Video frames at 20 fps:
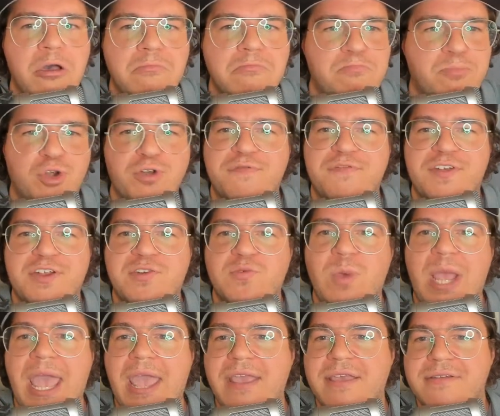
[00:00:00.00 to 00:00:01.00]
perfect
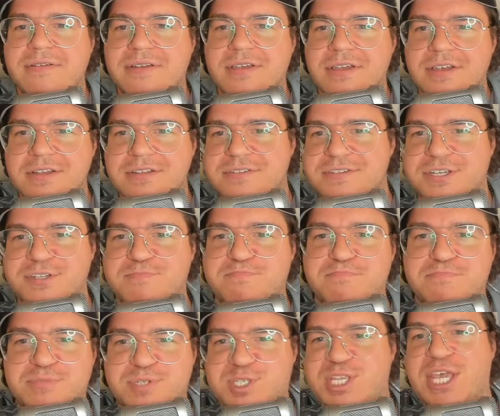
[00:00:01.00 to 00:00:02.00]
way to
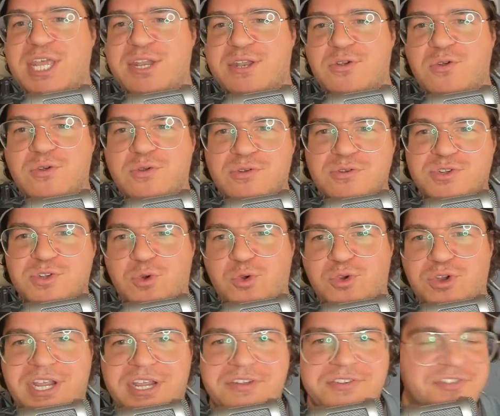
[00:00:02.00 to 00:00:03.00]
sit, to
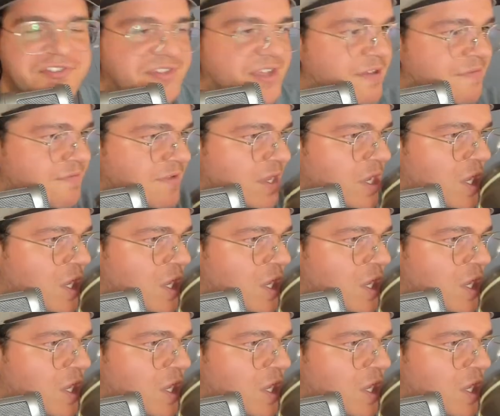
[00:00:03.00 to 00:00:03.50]
orient yourself.